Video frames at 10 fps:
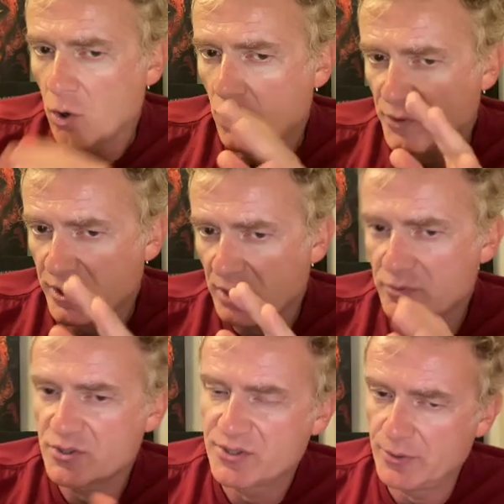on the
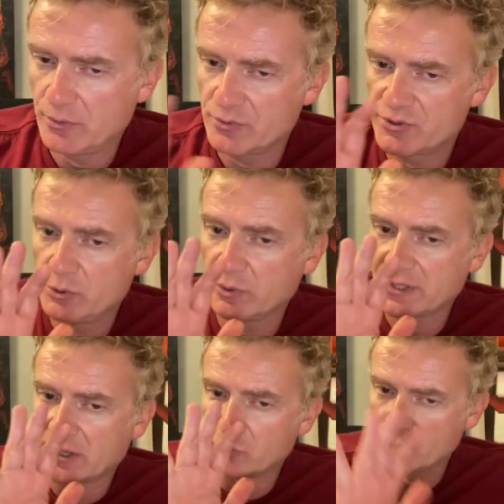covers. Those you will
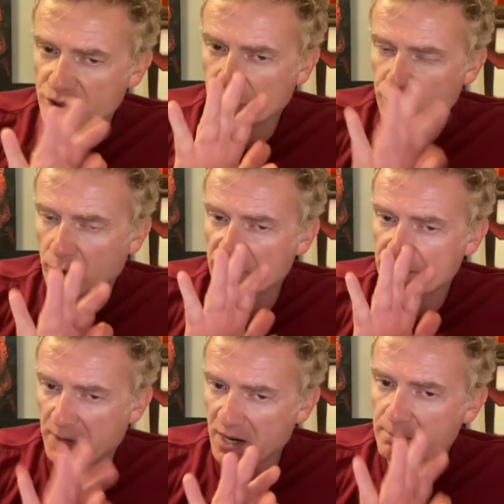get original drawings
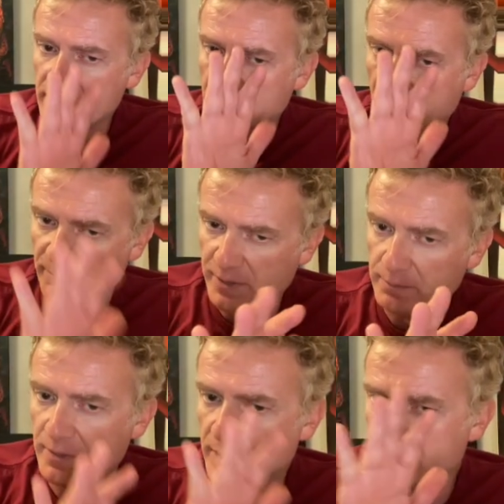by me,
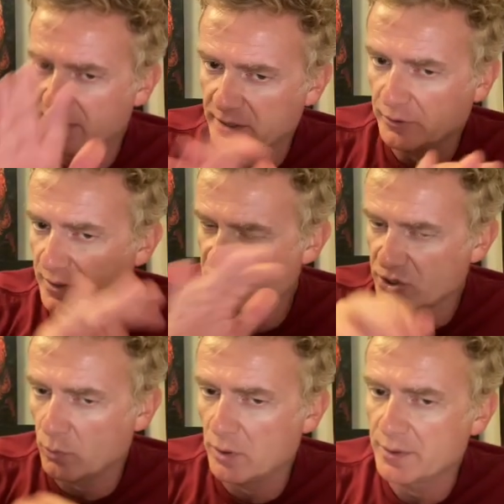Pigman and Killian and
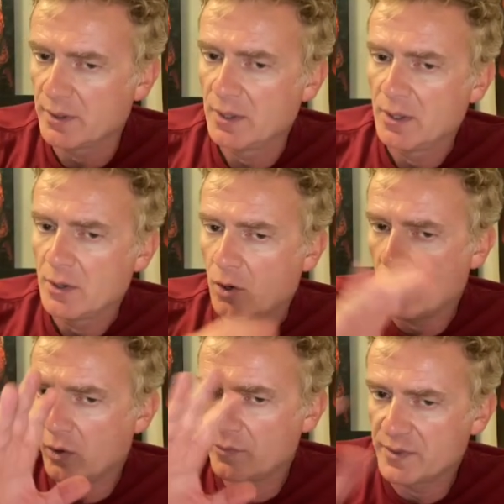so
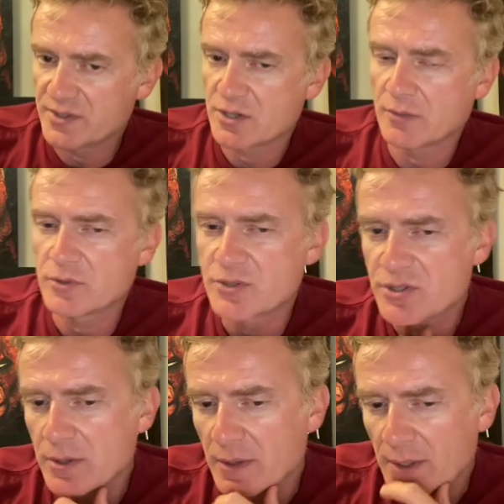on these
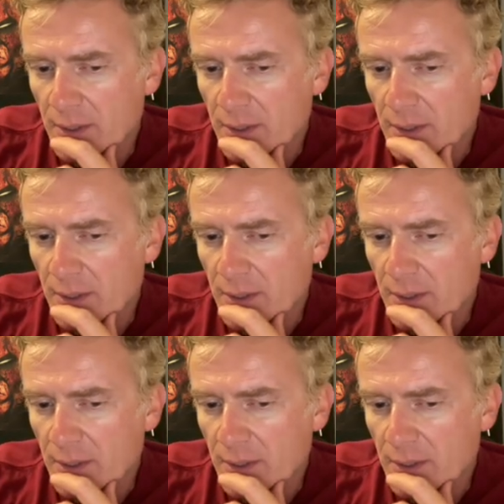covers.